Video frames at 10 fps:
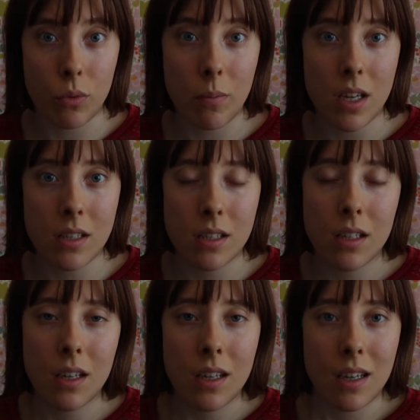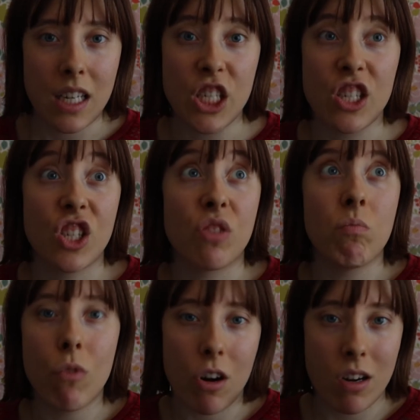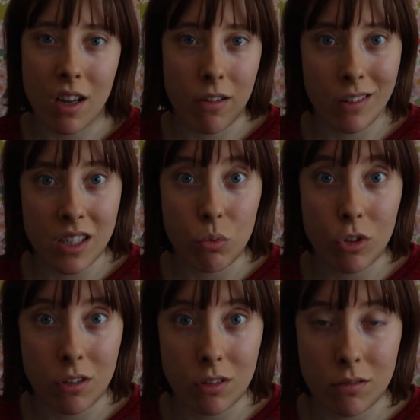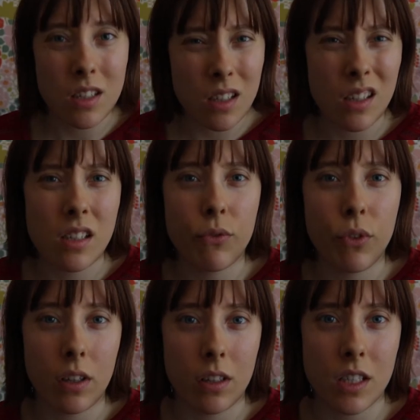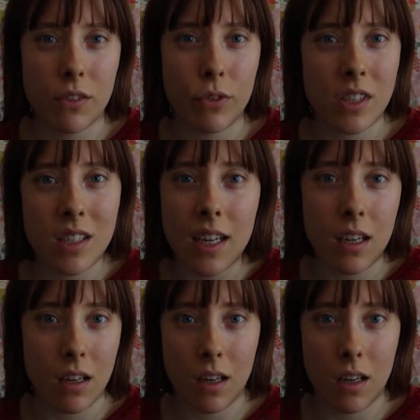would miss. And she's smart out of this world. And she doesn't feel like she fits in